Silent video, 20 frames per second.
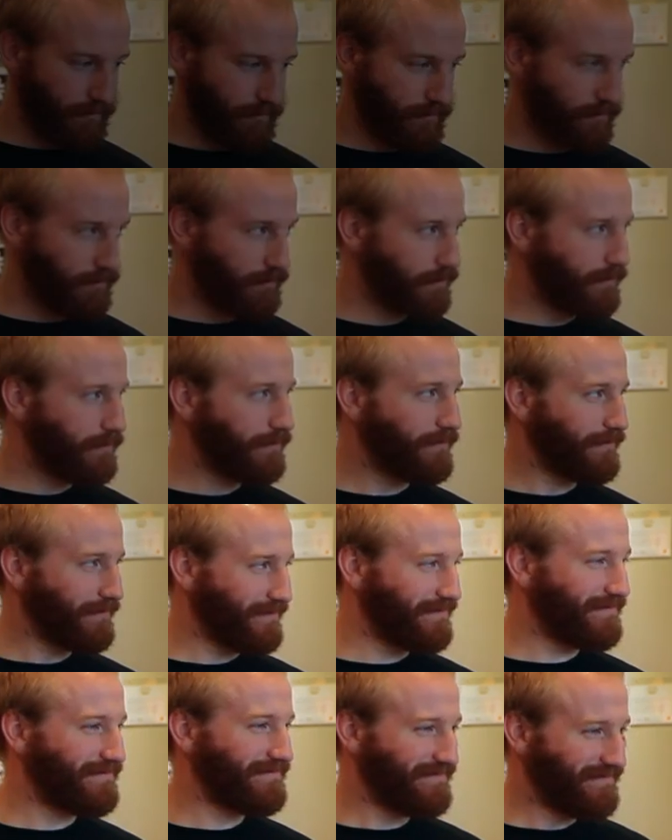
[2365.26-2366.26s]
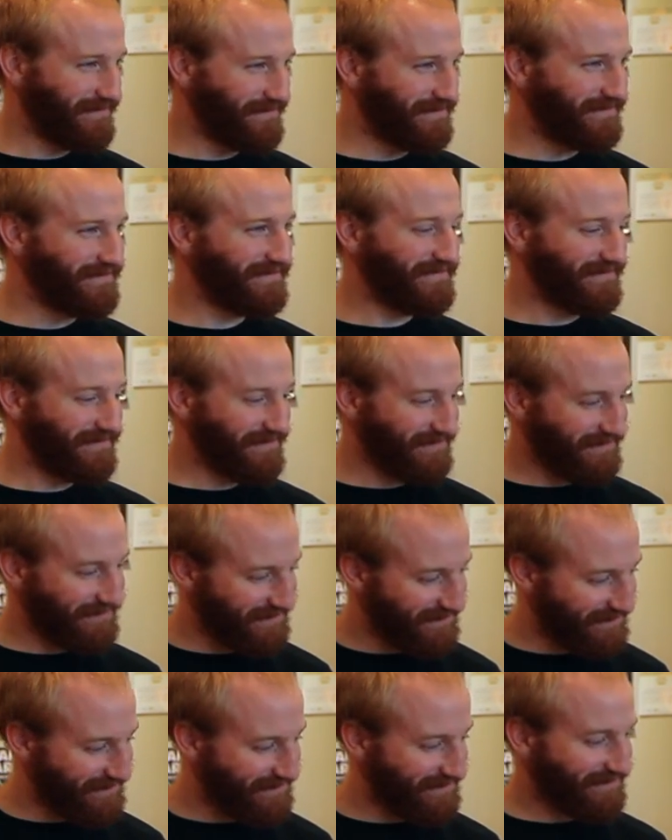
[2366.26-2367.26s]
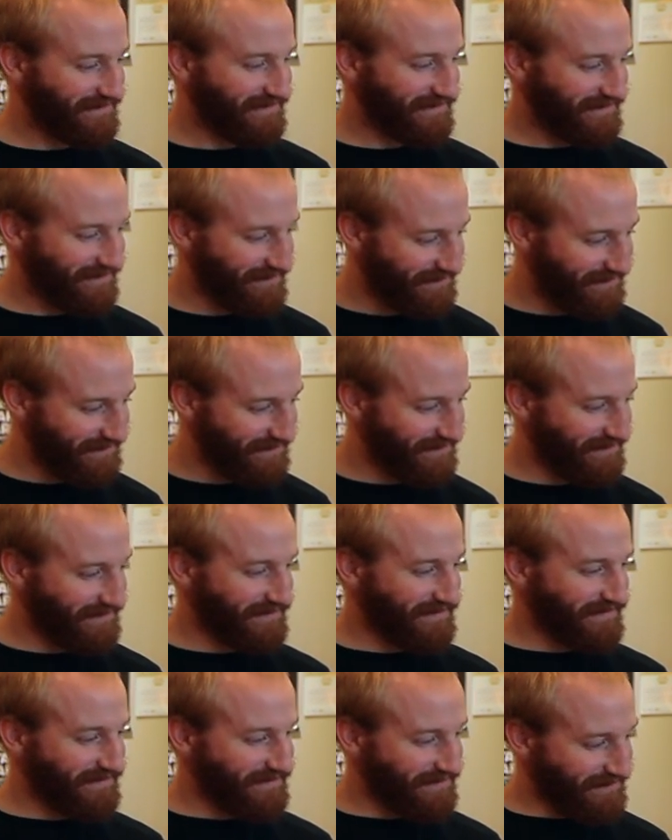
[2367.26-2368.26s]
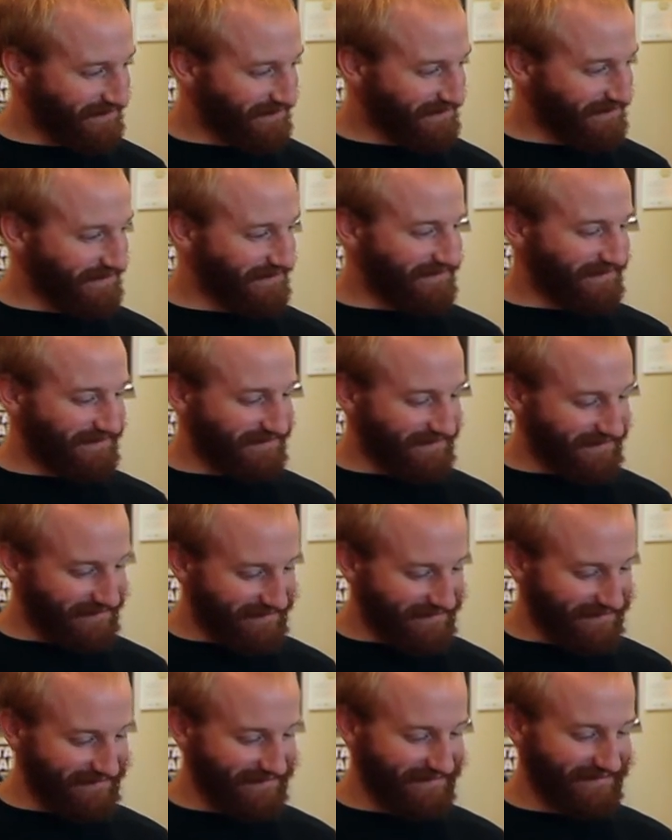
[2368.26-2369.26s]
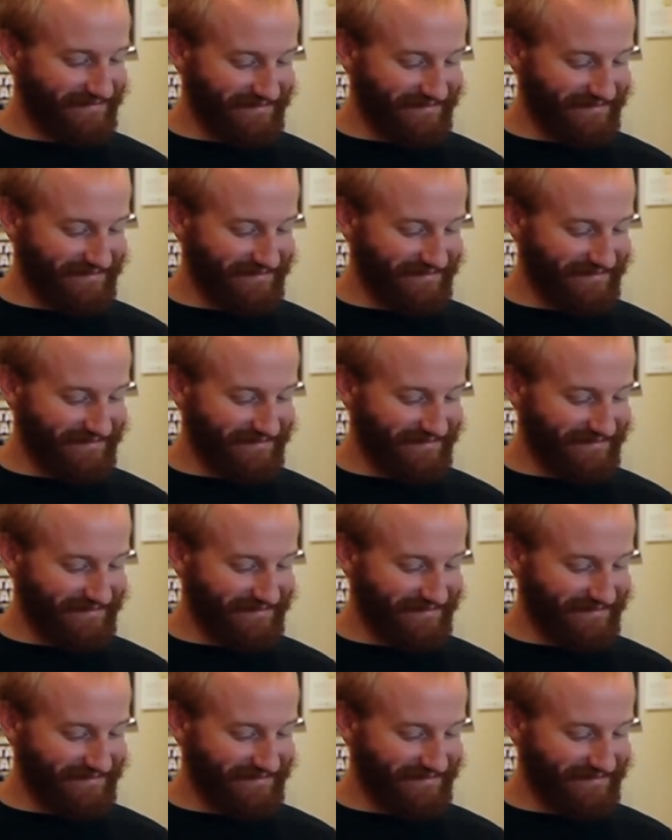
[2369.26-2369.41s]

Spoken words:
(silent)